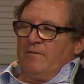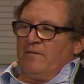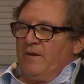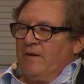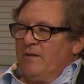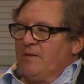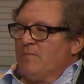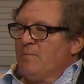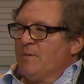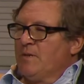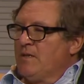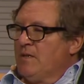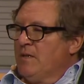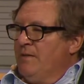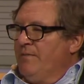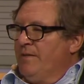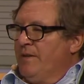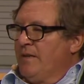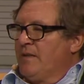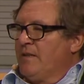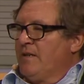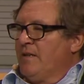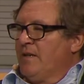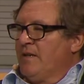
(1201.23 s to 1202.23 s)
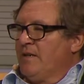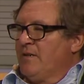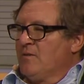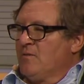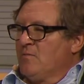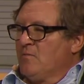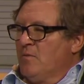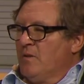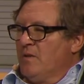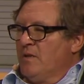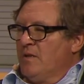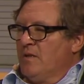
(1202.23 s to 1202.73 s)
very specific
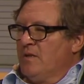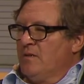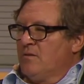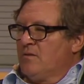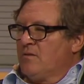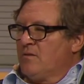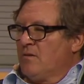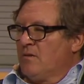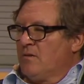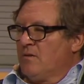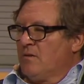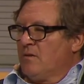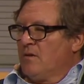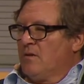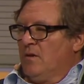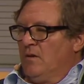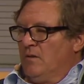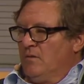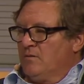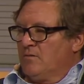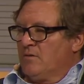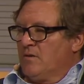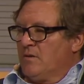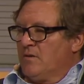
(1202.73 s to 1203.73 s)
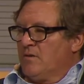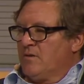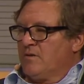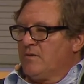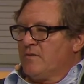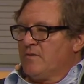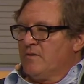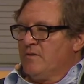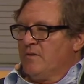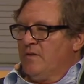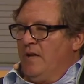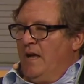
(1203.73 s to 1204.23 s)
things within certain
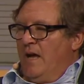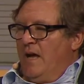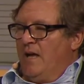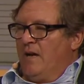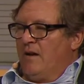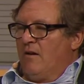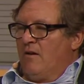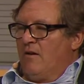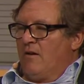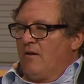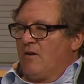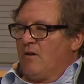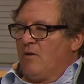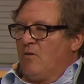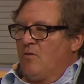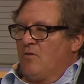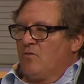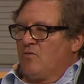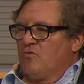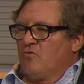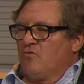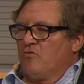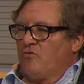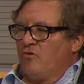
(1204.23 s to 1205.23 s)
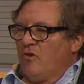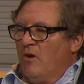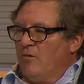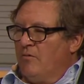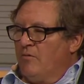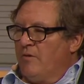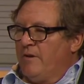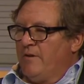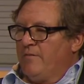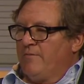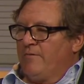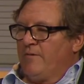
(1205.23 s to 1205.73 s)
cultures that are so
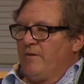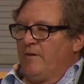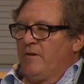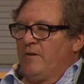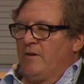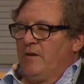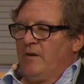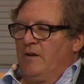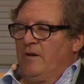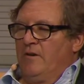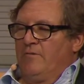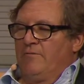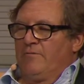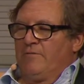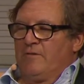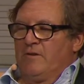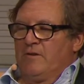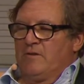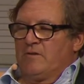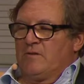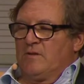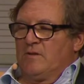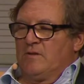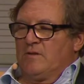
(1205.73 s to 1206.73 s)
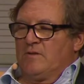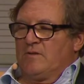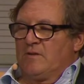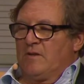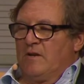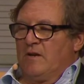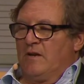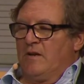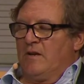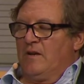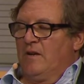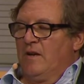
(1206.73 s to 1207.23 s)
different. You know, for instance,
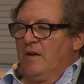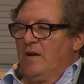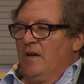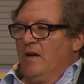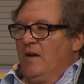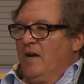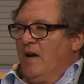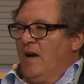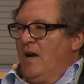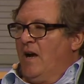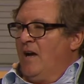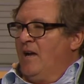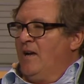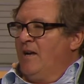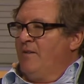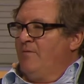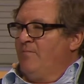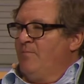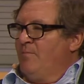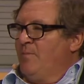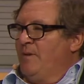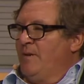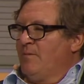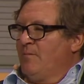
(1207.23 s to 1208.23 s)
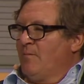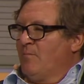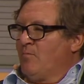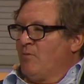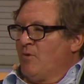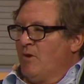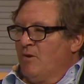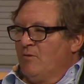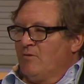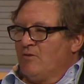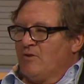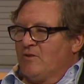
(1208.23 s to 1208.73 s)
uh, I have been
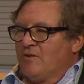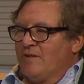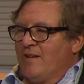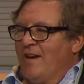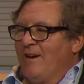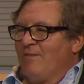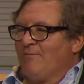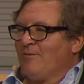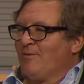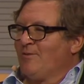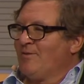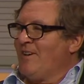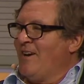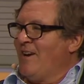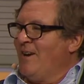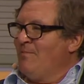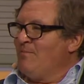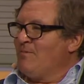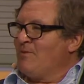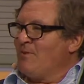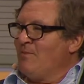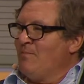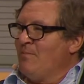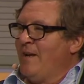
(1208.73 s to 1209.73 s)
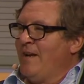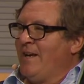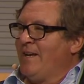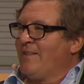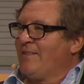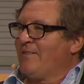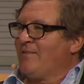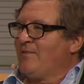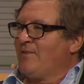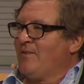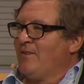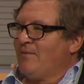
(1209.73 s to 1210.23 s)
approached several times to make
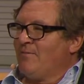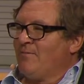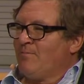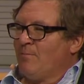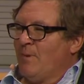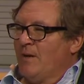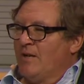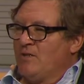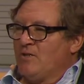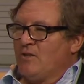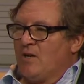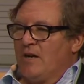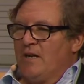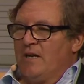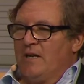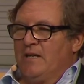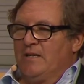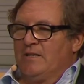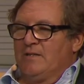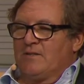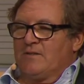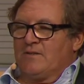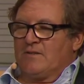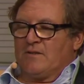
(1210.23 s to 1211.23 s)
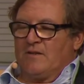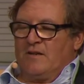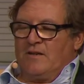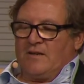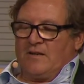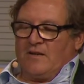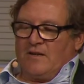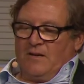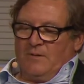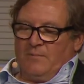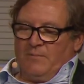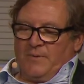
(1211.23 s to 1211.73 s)
to, by Chinese uh,
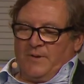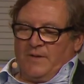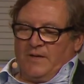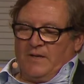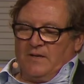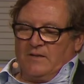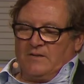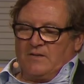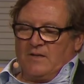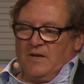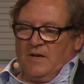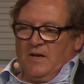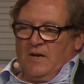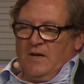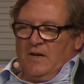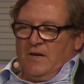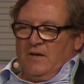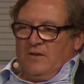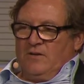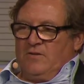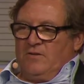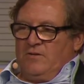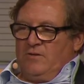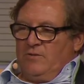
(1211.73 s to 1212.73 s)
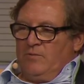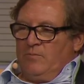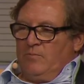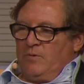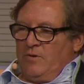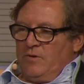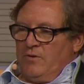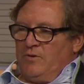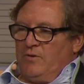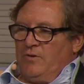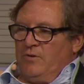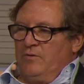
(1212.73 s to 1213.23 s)
companies to
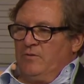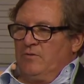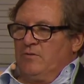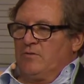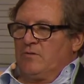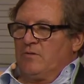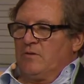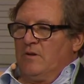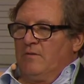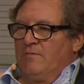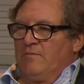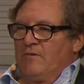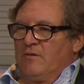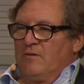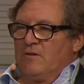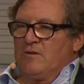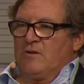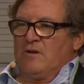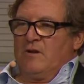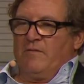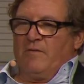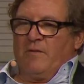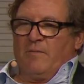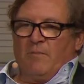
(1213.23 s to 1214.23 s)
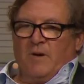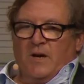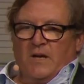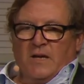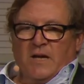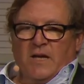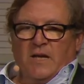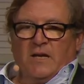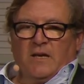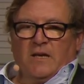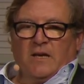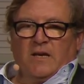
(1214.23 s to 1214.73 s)
produce a version of the
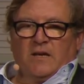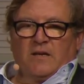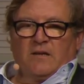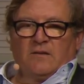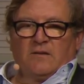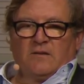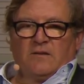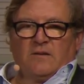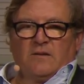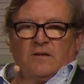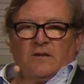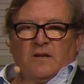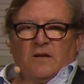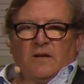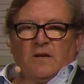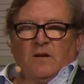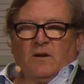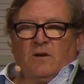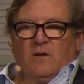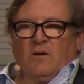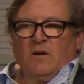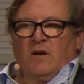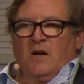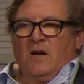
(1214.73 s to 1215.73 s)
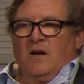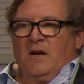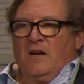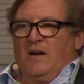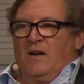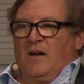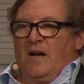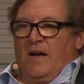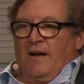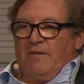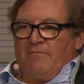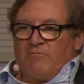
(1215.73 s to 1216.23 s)
Monkey King.
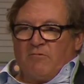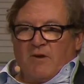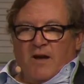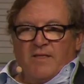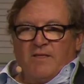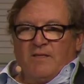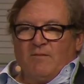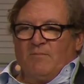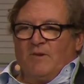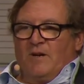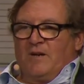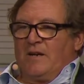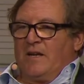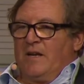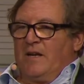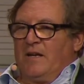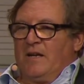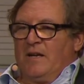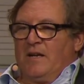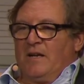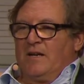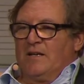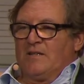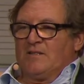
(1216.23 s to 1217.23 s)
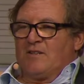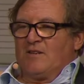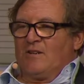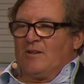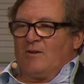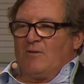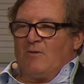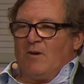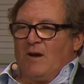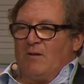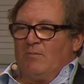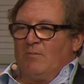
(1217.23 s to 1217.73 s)
Uh, I've read the Monkey King. It's an
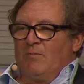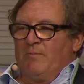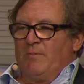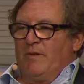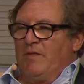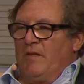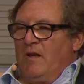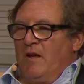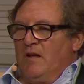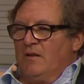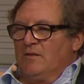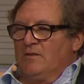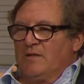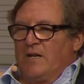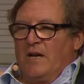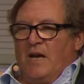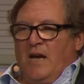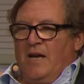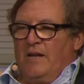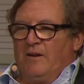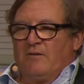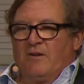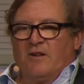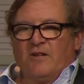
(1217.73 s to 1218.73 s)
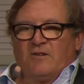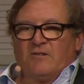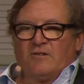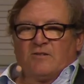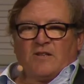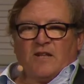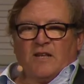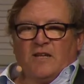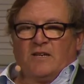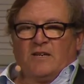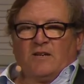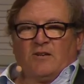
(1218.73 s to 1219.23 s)
incredible mythology. I don't
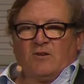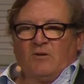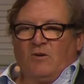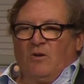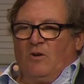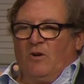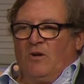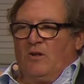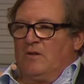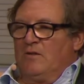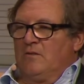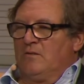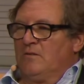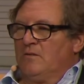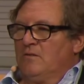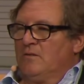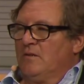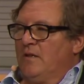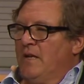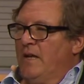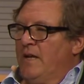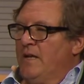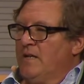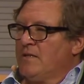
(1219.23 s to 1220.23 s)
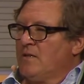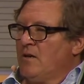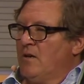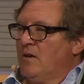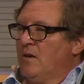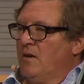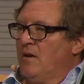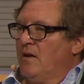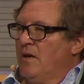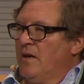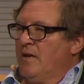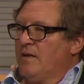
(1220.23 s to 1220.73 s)
understand it at all as
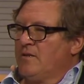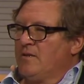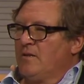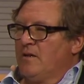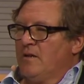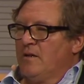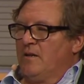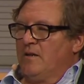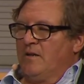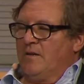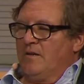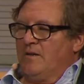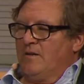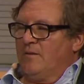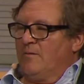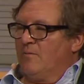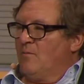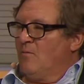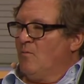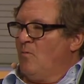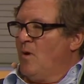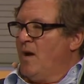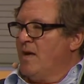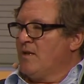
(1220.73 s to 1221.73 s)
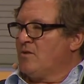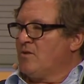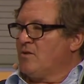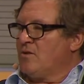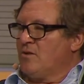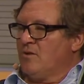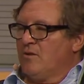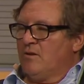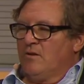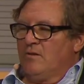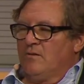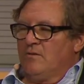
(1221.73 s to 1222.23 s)
a as a
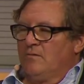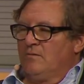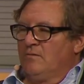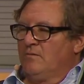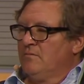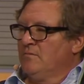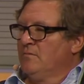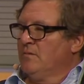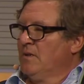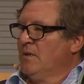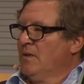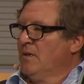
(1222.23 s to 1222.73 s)
Western